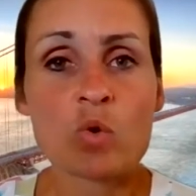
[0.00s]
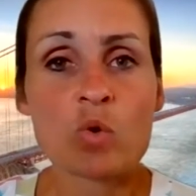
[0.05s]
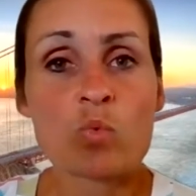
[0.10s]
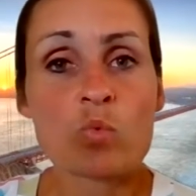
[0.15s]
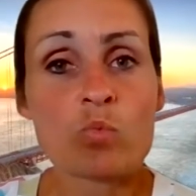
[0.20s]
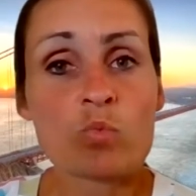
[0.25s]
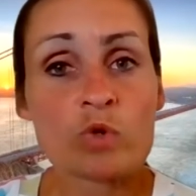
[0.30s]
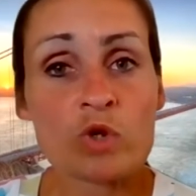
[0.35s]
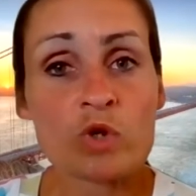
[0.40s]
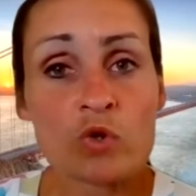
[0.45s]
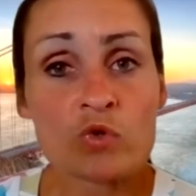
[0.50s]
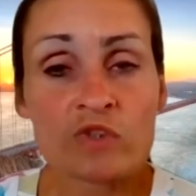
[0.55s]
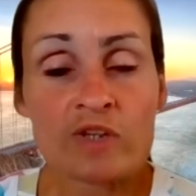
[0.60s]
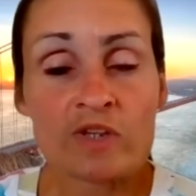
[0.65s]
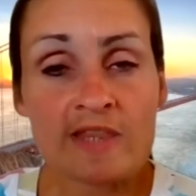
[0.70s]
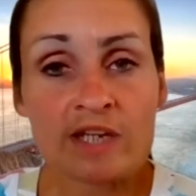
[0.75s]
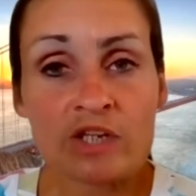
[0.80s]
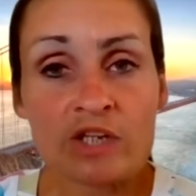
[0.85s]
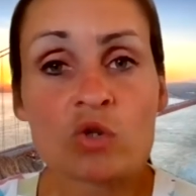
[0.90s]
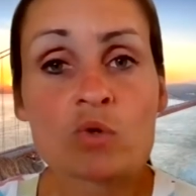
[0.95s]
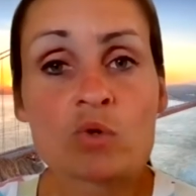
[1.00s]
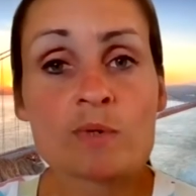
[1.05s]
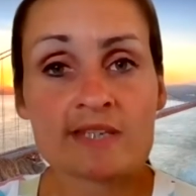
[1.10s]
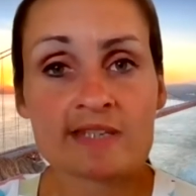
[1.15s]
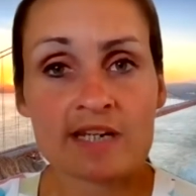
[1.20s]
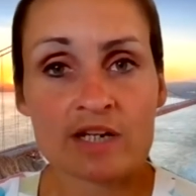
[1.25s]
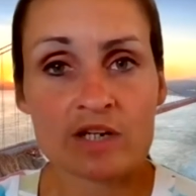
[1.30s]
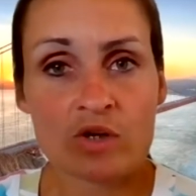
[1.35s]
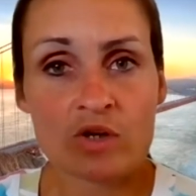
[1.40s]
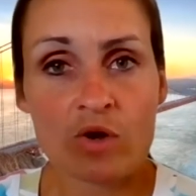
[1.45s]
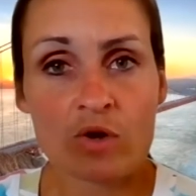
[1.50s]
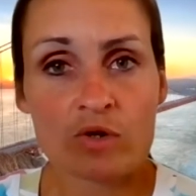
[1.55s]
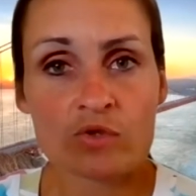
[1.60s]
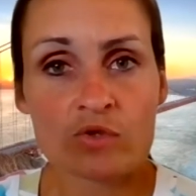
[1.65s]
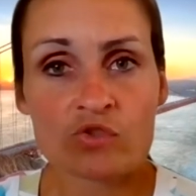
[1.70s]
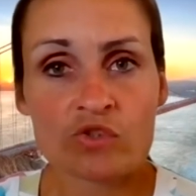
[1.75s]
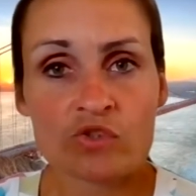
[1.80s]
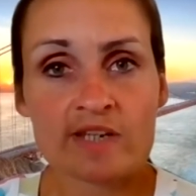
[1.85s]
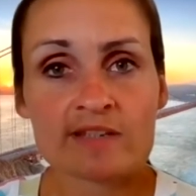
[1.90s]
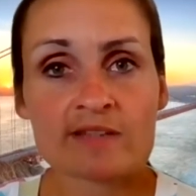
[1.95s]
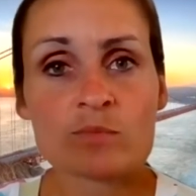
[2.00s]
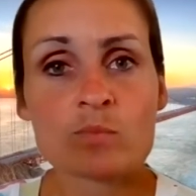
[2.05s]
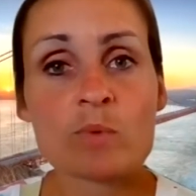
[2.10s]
using the newest technologies,